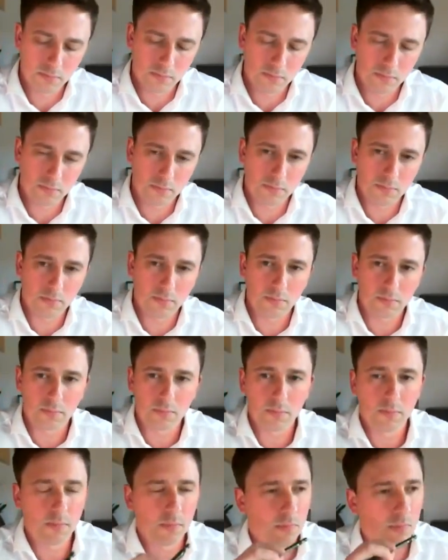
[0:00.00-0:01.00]

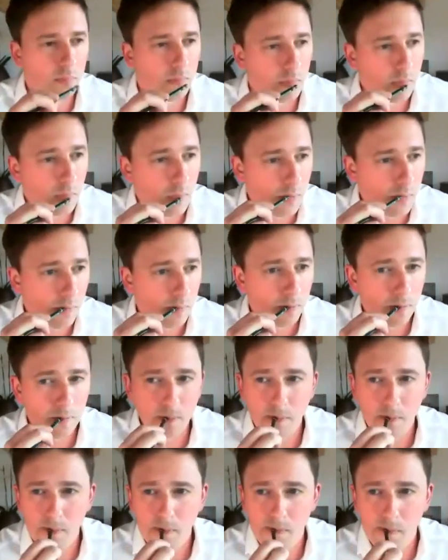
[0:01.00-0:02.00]

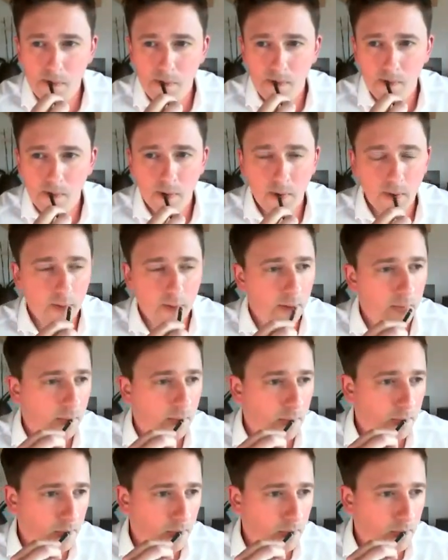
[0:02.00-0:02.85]
(not speaking)